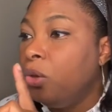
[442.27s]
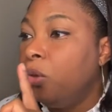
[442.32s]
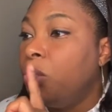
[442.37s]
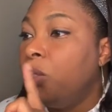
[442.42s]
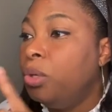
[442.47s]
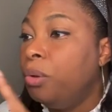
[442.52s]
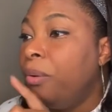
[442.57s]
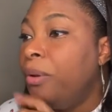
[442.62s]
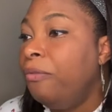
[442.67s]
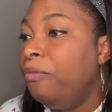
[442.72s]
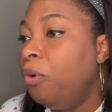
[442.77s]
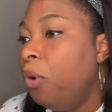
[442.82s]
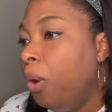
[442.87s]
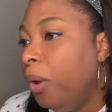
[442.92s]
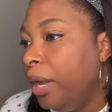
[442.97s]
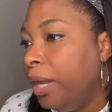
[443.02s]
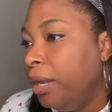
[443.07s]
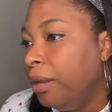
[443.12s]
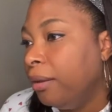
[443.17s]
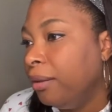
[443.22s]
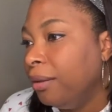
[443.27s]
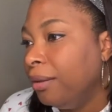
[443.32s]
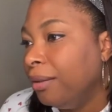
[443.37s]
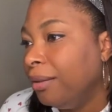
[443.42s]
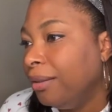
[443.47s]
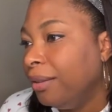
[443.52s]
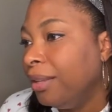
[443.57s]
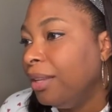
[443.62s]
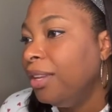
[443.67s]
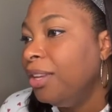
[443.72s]
do a void.
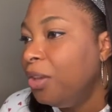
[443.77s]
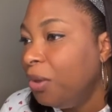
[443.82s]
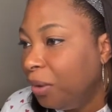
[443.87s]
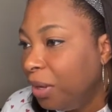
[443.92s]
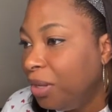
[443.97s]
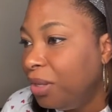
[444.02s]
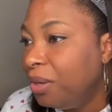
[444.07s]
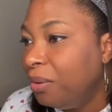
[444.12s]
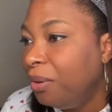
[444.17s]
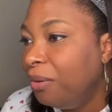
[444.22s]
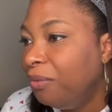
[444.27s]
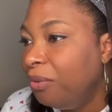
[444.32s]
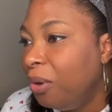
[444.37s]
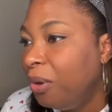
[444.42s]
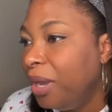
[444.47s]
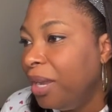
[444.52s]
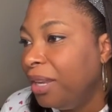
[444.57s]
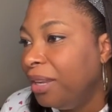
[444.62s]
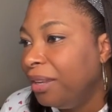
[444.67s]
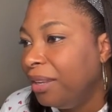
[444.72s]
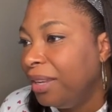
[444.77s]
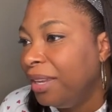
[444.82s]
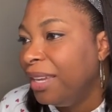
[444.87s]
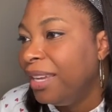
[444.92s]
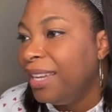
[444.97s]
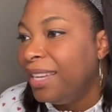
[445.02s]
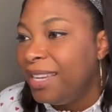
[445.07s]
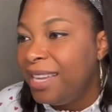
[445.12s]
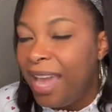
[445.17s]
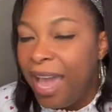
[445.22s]
You can do a void.
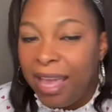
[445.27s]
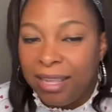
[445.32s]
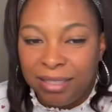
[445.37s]
Yes.